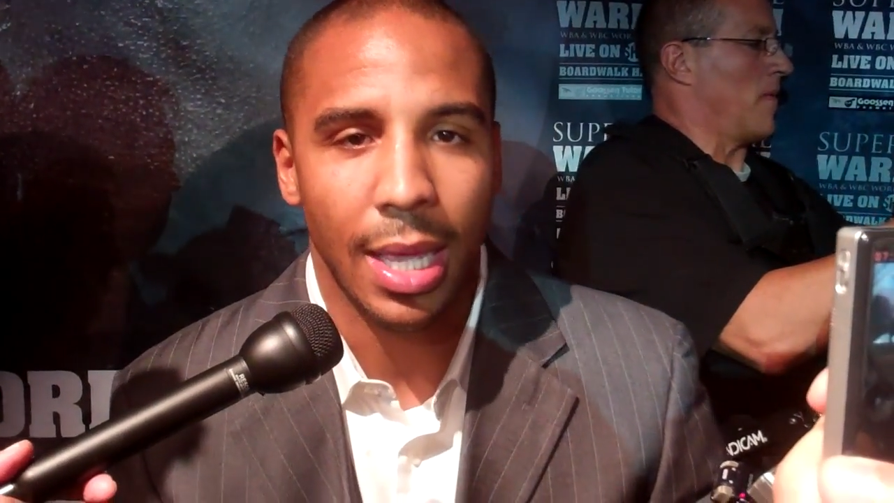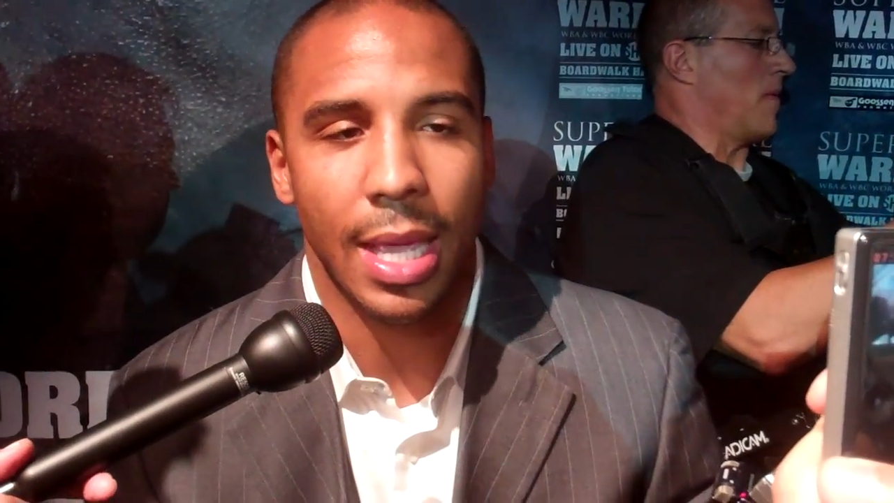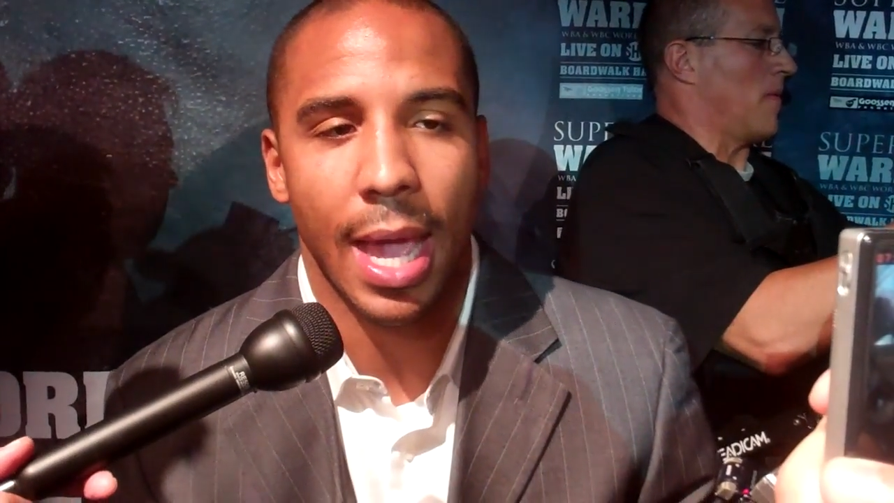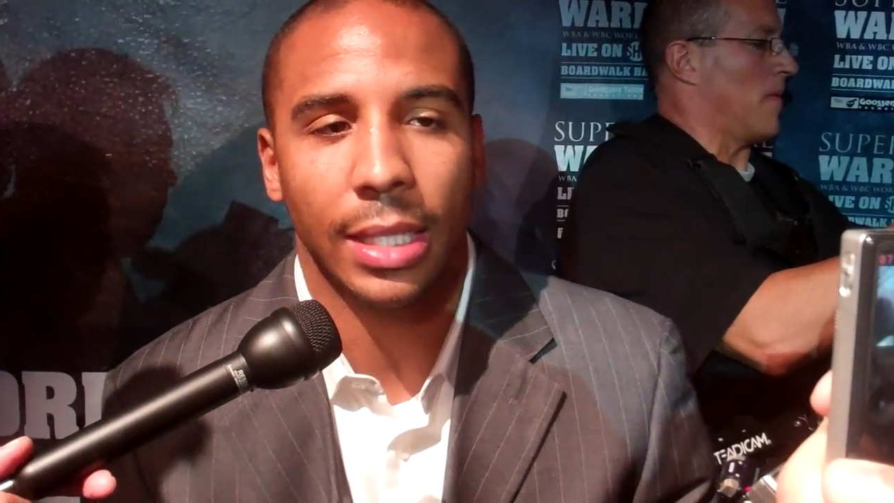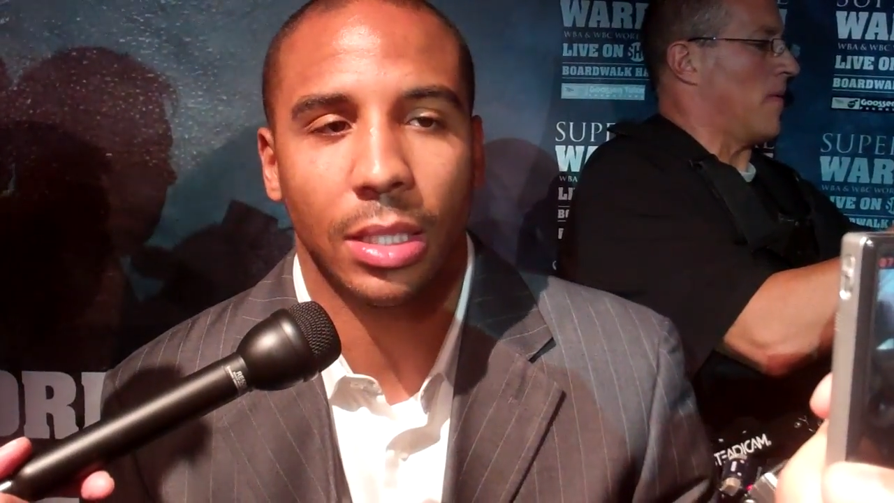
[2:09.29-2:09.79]

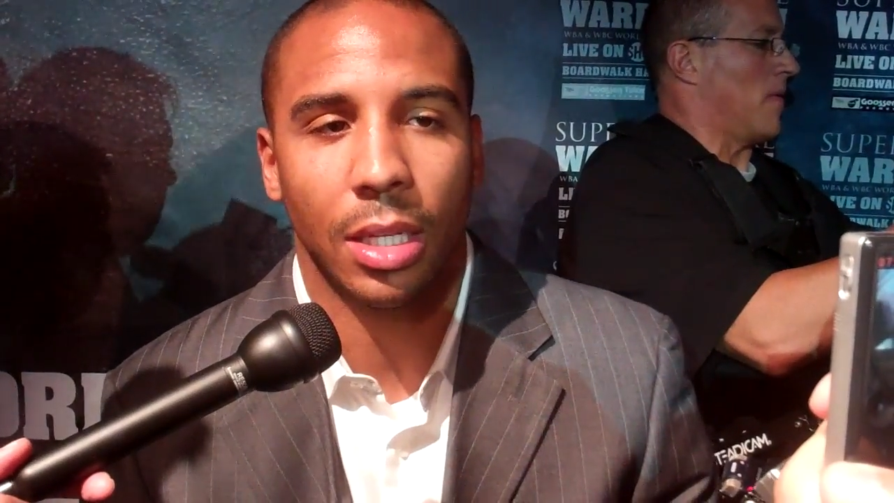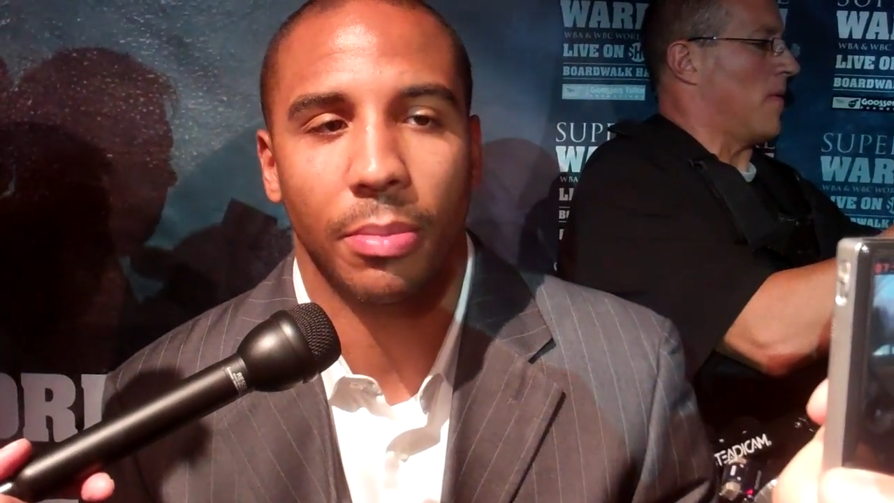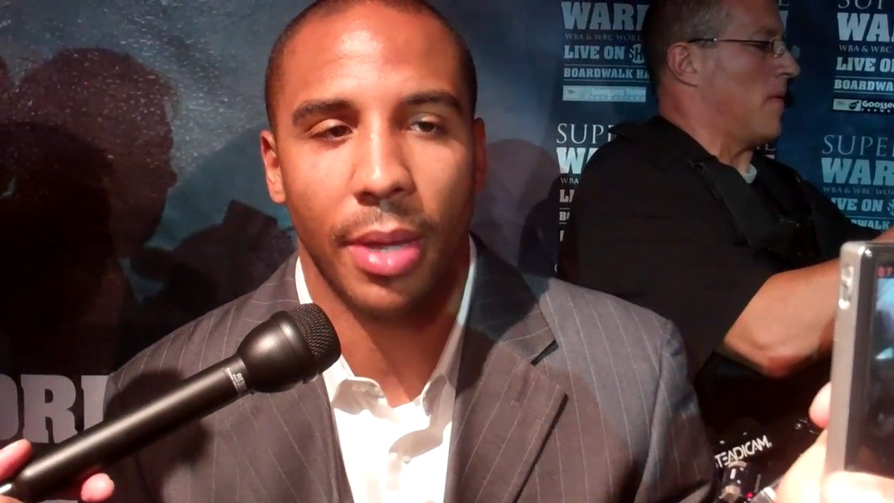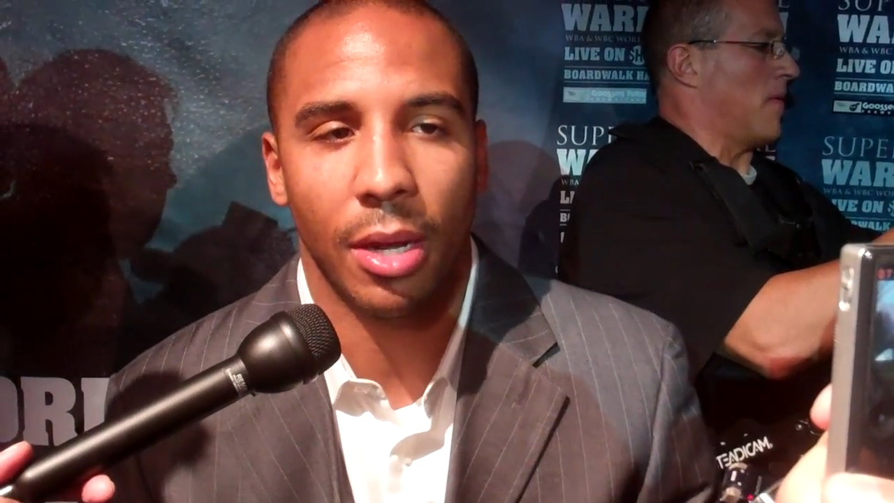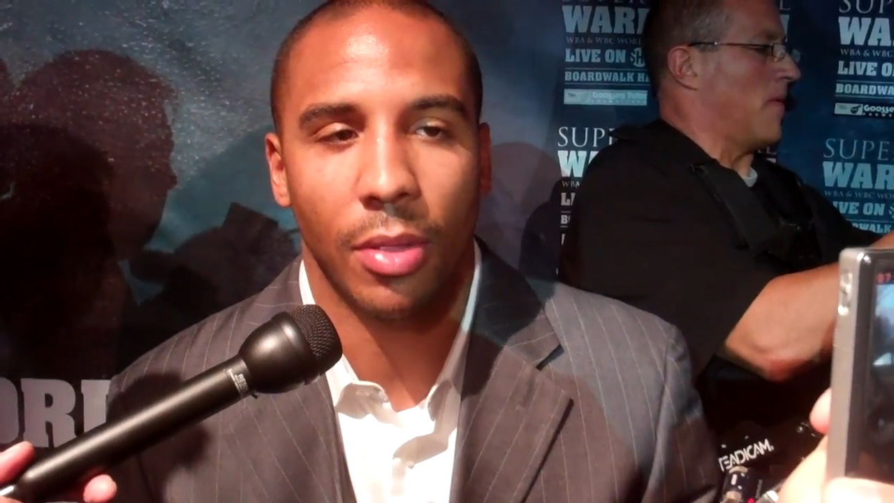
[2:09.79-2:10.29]
He has to
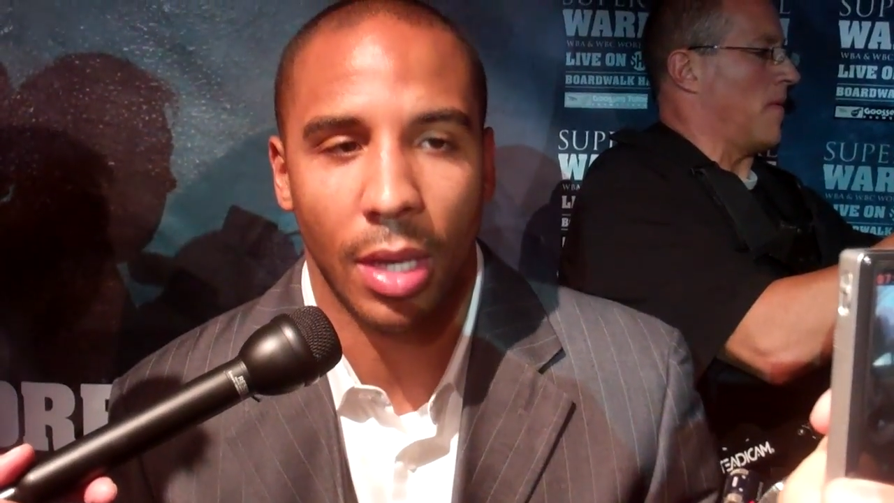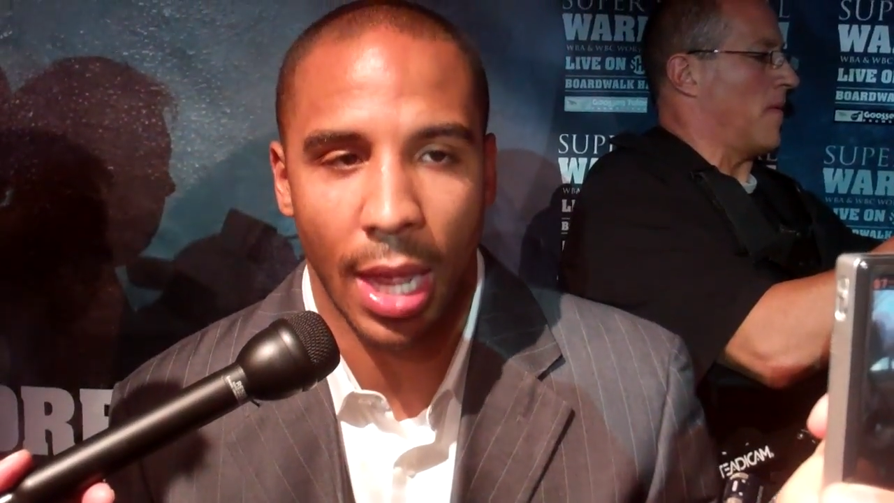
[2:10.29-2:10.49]
come better than